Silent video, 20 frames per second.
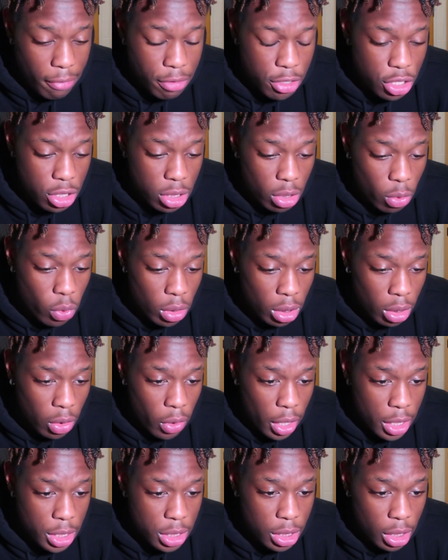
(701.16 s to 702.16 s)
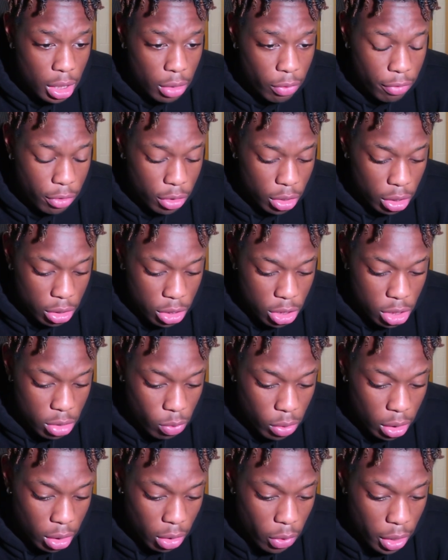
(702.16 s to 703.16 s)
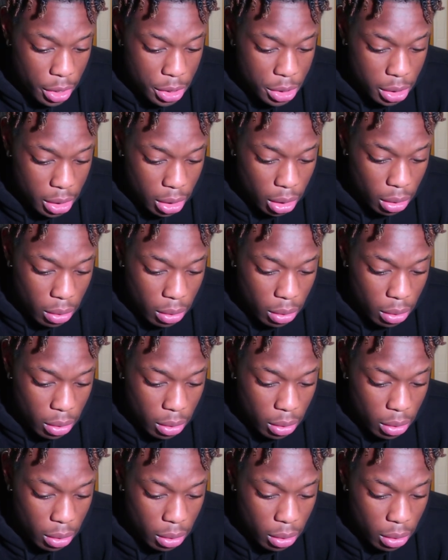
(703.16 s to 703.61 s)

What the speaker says: have just one question for you. Just one question.